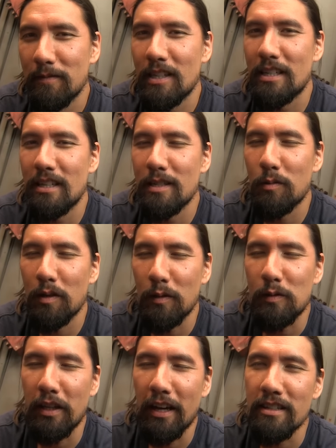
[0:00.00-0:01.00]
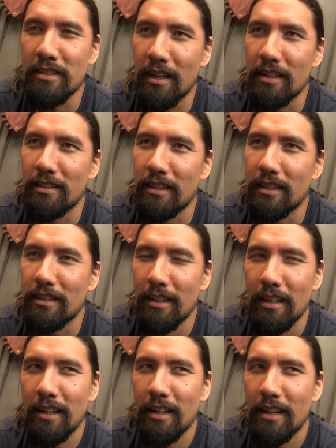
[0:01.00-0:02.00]
He, he's one of those guys that uh,
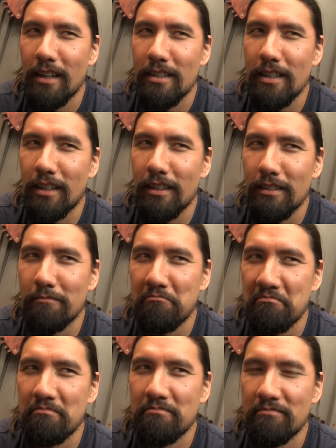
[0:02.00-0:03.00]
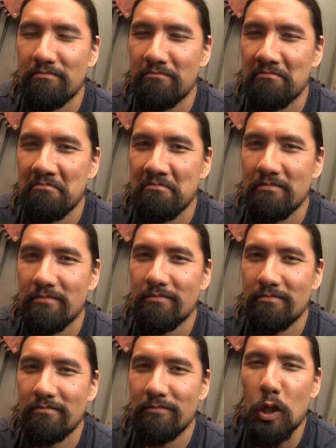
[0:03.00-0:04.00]
you can,
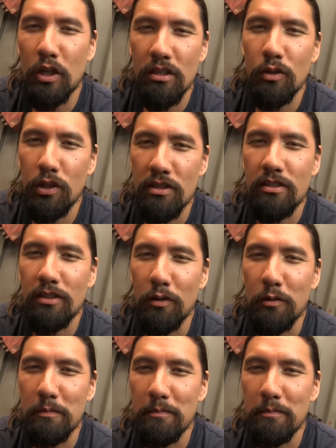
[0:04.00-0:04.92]
you can do this too,